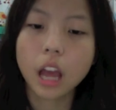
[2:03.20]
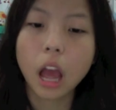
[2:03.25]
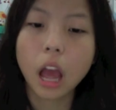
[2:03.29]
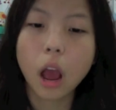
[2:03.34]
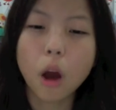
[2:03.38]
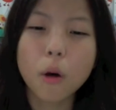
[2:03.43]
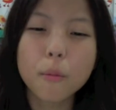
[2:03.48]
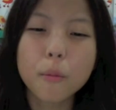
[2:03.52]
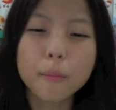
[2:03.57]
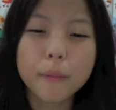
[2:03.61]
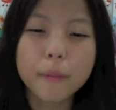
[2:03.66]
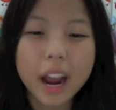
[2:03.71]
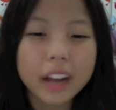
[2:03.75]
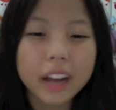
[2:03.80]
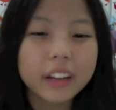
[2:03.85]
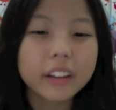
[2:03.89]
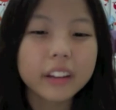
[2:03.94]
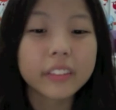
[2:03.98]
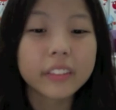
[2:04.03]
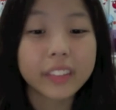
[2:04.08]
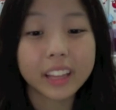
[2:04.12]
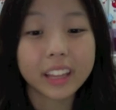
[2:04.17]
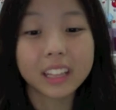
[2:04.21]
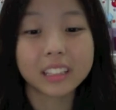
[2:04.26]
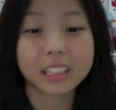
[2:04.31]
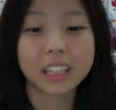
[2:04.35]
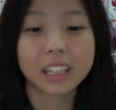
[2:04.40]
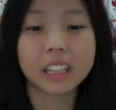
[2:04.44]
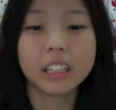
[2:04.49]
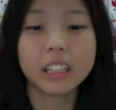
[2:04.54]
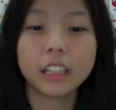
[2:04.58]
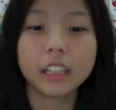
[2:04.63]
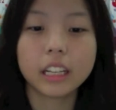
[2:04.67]
how minor things
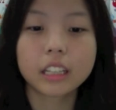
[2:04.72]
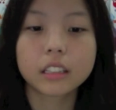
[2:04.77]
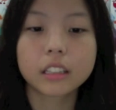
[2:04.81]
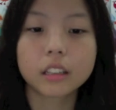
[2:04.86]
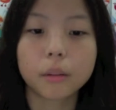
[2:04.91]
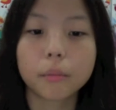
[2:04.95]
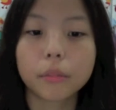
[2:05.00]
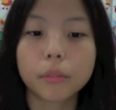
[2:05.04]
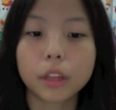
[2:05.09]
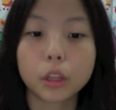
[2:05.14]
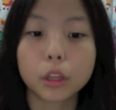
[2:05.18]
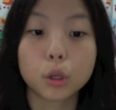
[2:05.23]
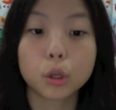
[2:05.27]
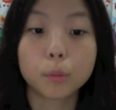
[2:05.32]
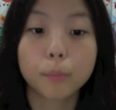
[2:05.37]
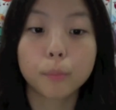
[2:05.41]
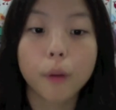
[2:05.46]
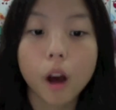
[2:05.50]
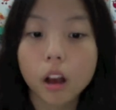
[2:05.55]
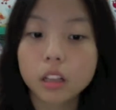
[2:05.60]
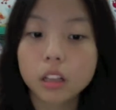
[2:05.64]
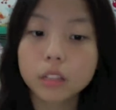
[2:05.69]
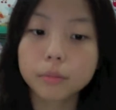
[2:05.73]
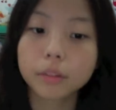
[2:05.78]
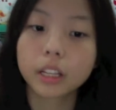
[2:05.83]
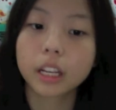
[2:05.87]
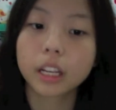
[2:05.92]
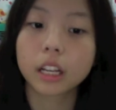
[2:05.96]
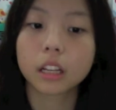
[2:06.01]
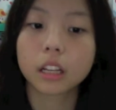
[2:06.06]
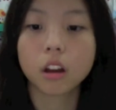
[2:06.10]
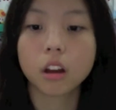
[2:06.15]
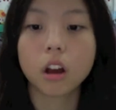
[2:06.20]
can lead something you possibly
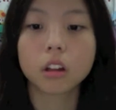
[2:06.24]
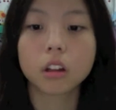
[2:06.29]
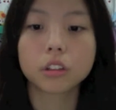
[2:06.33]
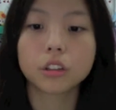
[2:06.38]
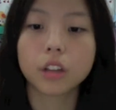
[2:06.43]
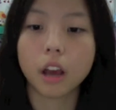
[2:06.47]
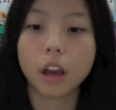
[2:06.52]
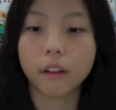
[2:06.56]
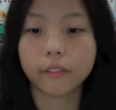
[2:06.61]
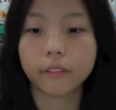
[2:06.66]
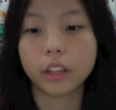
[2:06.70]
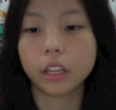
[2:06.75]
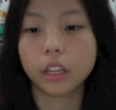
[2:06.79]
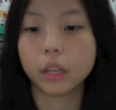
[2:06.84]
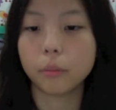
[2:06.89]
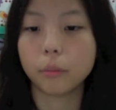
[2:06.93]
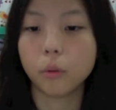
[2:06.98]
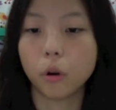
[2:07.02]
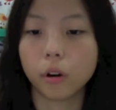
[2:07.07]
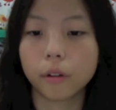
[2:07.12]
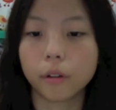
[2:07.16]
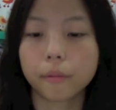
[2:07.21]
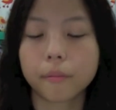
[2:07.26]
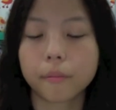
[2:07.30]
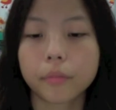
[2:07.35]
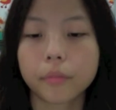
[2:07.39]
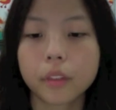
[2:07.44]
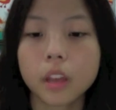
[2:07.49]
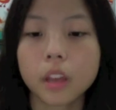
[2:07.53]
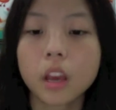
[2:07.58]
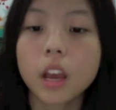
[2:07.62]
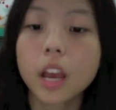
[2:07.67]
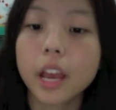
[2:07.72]
cannot shaft anymore.
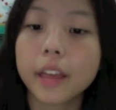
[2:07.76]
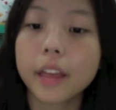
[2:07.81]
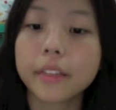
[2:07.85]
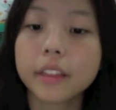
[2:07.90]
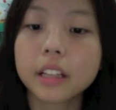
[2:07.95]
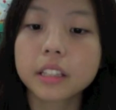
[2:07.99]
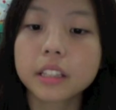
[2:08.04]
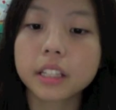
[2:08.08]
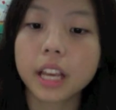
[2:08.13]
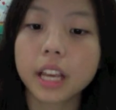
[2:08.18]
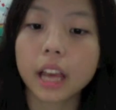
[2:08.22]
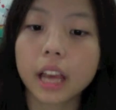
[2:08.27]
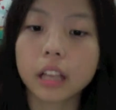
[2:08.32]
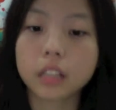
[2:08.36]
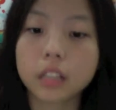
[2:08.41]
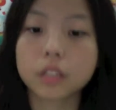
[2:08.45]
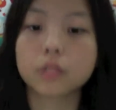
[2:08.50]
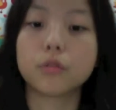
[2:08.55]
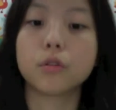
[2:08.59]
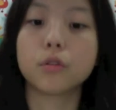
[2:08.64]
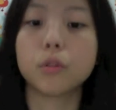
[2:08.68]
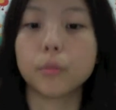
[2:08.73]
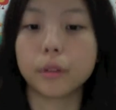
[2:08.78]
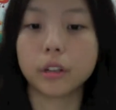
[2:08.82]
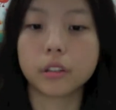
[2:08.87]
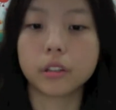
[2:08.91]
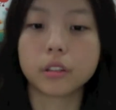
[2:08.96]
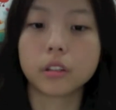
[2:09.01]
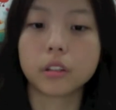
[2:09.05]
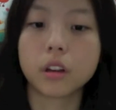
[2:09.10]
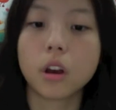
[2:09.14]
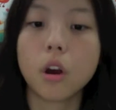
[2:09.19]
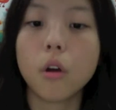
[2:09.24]
In this case,
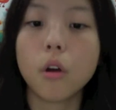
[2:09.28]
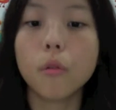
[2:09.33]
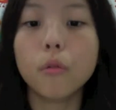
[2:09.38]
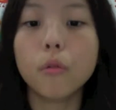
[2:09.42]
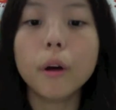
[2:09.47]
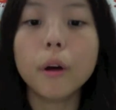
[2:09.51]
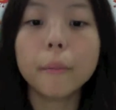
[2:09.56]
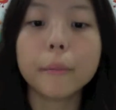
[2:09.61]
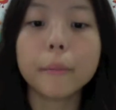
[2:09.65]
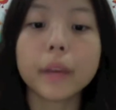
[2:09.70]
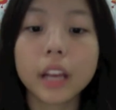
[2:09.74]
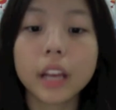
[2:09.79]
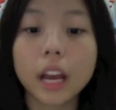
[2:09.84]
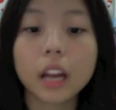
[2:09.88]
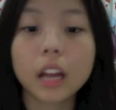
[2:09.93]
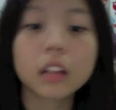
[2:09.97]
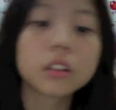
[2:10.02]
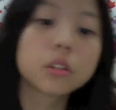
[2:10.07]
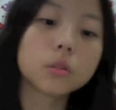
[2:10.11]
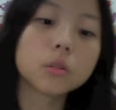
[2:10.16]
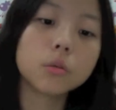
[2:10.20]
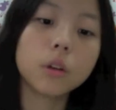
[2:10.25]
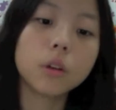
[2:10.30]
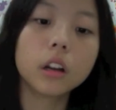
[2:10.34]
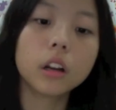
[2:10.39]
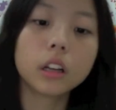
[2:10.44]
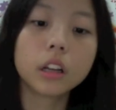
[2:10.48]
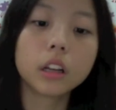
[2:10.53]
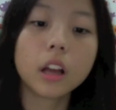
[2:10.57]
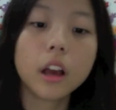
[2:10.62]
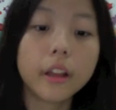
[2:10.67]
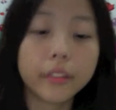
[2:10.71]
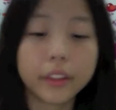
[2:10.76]
rumors. One being added to
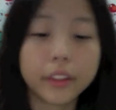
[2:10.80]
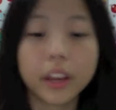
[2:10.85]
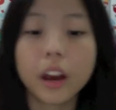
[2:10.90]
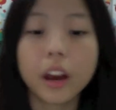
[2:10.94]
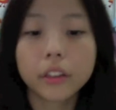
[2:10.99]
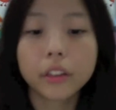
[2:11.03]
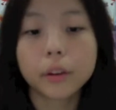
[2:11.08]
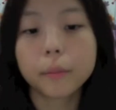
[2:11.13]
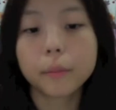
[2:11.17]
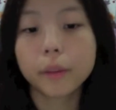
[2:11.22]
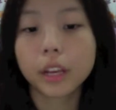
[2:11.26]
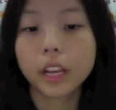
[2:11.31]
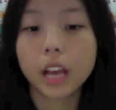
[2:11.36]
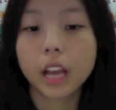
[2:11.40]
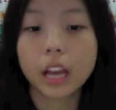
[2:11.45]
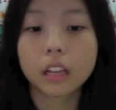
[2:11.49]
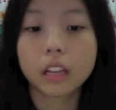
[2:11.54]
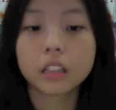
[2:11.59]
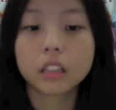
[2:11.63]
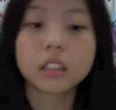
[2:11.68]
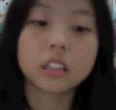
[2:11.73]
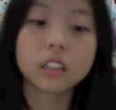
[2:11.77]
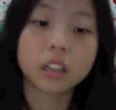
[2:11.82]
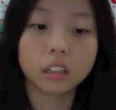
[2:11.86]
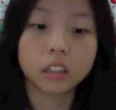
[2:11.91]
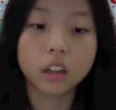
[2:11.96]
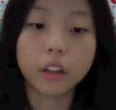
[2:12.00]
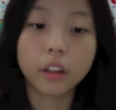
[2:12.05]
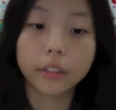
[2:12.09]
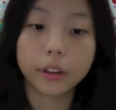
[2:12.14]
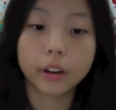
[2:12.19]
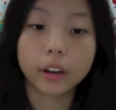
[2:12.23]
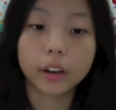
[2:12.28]
one, the other being added to
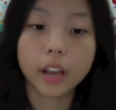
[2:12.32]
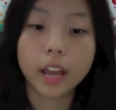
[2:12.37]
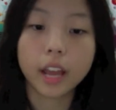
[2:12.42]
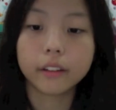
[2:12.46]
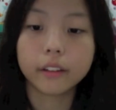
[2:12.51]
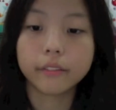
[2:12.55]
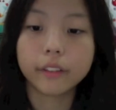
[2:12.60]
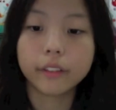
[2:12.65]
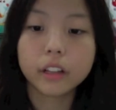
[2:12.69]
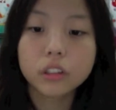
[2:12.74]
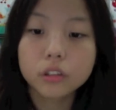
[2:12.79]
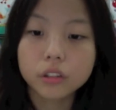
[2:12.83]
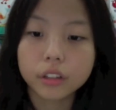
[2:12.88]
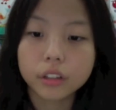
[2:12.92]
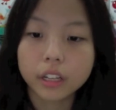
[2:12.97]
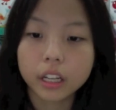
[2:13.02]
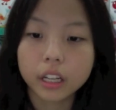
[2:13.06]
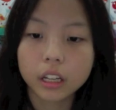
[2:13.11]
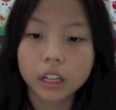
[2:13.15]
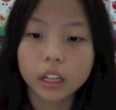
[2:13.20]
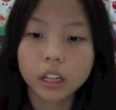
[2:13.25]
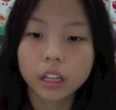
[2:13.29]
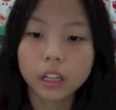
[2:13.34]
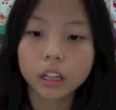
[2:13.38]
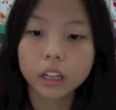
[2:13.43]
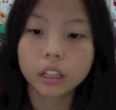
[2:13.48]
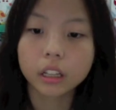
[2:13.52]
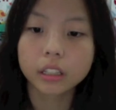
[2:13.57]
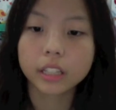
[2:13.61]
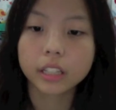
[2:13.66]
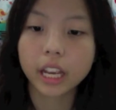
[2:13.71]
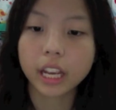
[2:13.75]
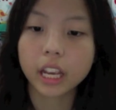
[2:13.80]
another, and eventually
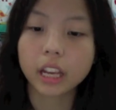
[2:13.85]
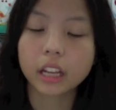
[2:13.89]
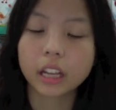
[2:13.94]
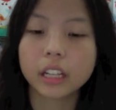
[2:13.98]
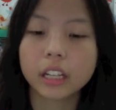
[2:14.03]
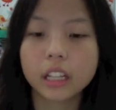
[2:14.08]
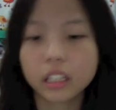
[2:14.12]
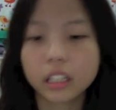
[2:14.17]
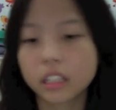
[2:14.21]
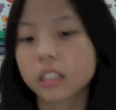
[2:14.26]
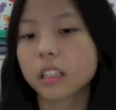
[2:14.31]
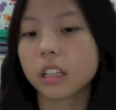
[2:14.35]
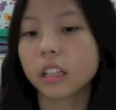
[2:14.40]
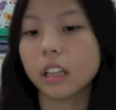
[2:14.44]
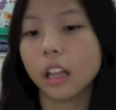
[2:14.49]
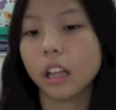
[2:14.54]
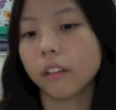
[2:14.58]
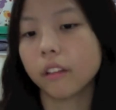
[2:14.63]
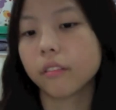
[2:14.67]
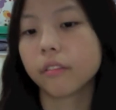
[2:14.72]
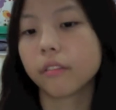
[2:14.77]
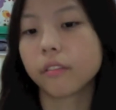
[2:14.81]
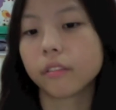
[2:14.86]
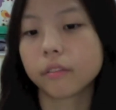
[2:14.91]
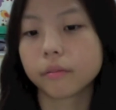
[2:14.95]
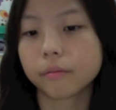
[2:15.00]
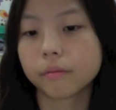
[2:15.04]
taking an innocent life.